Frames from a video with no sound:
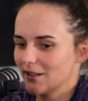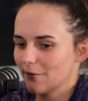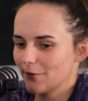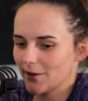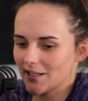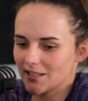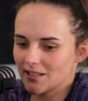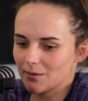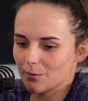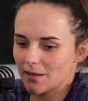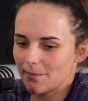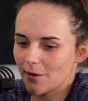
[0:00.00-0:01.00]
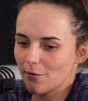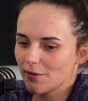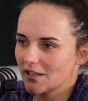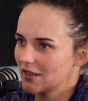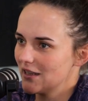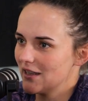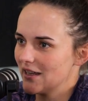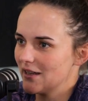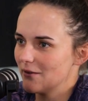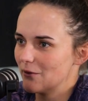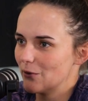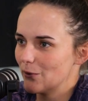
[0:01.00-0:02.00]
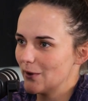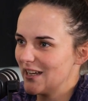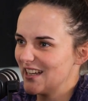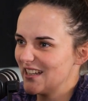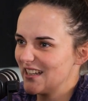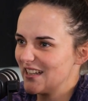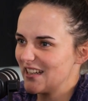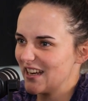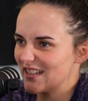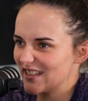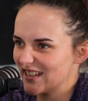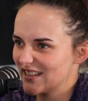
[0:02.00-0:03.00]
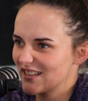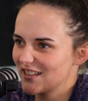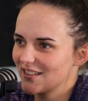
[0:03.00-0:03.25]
for us, we're both lucky that we get it.